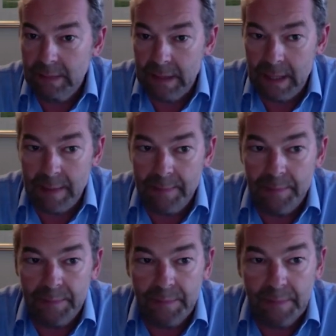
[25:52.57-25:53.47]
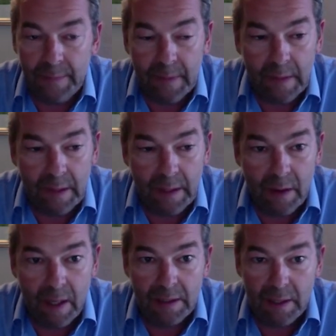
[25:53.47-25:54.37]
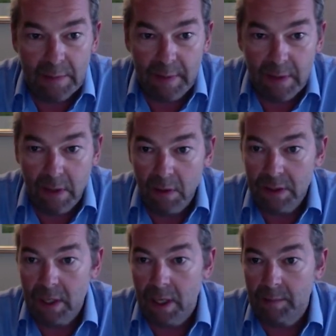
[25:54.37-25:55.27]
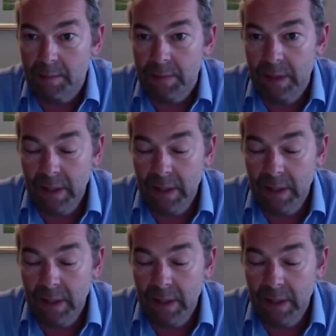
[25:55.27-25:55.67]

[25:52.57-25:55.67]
I spent a long time